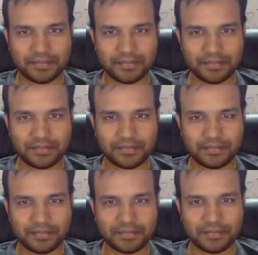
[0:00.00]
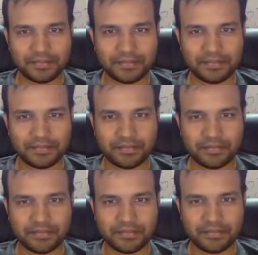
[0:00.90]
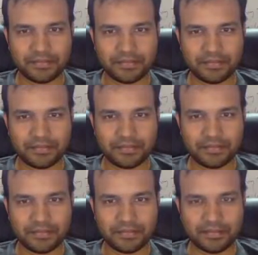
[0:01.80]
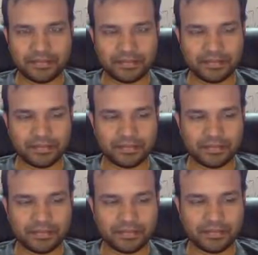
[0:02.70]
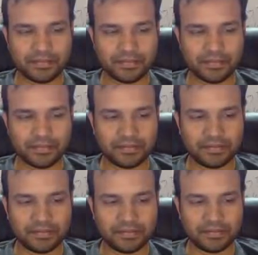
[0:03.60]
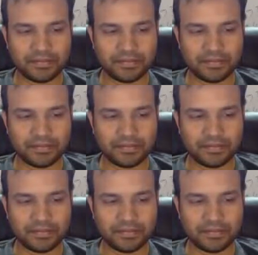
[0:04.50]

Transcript: This person isn't speaking.